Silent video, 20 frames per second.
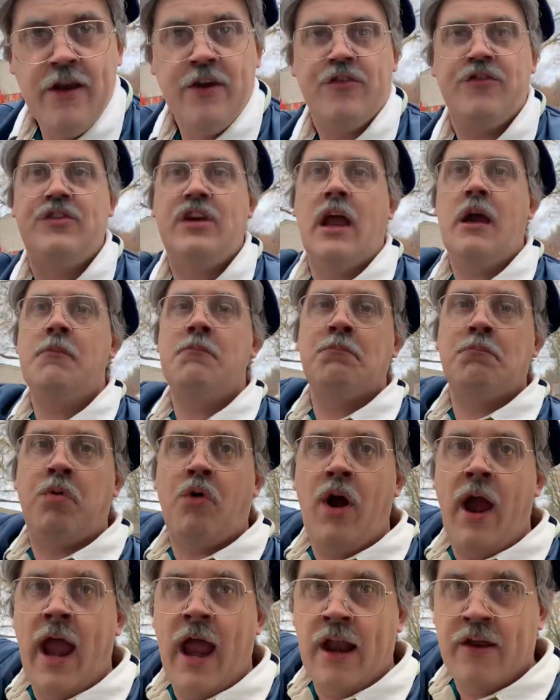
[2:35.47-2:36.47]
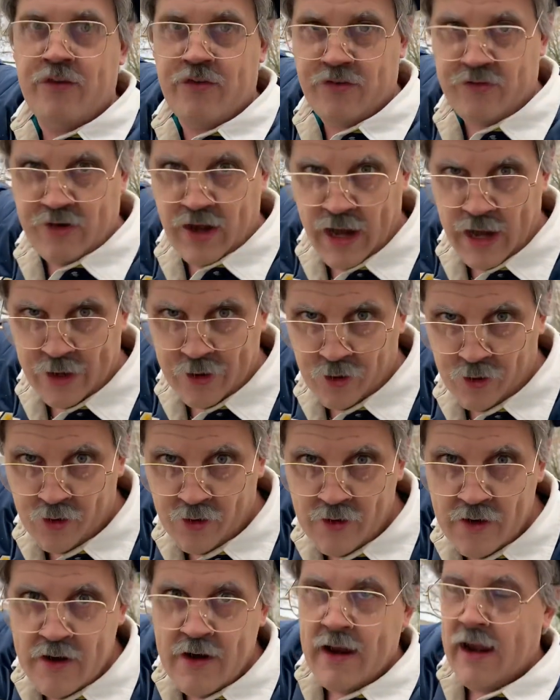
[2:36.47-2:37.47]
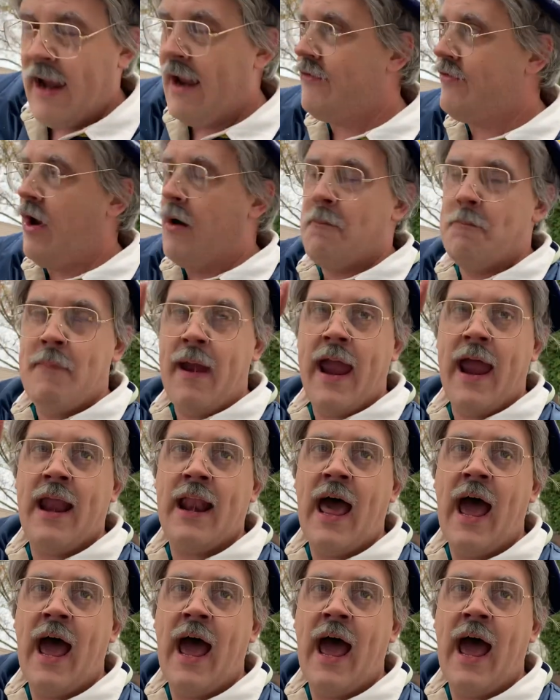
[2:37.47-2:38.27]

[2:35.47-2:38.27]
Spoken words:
Jim Brandstander is a man.